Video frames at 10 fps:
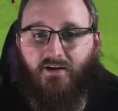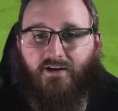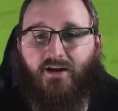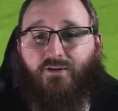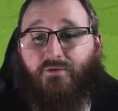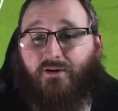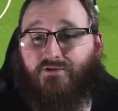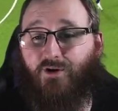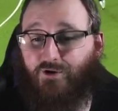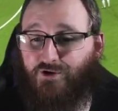Nathan Ralph's
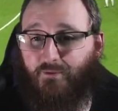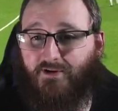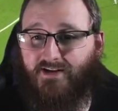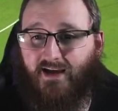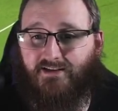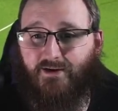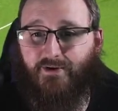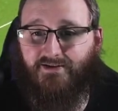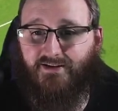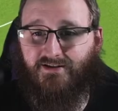got a job on his hands now, hasn't he?